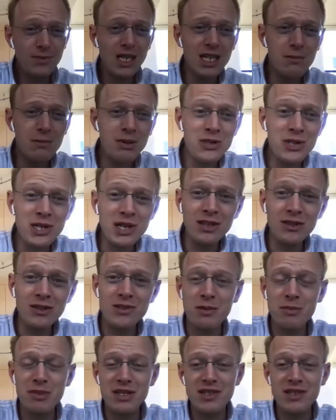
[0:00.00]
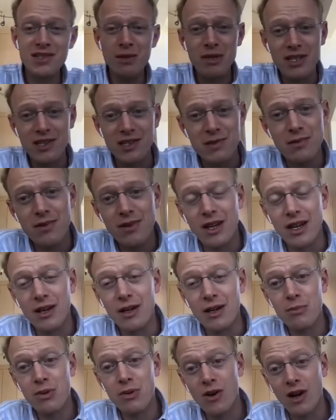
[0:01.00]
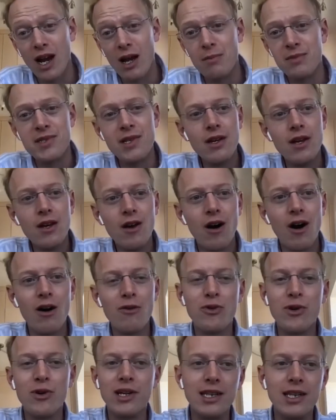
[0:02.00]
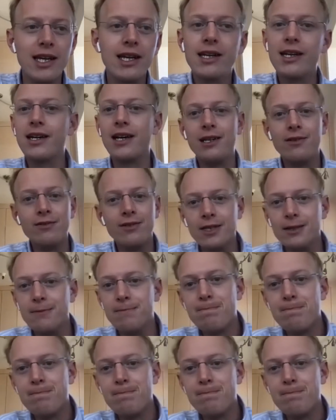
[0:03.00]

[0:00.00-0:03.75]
In particular, some of these programs offering like kind of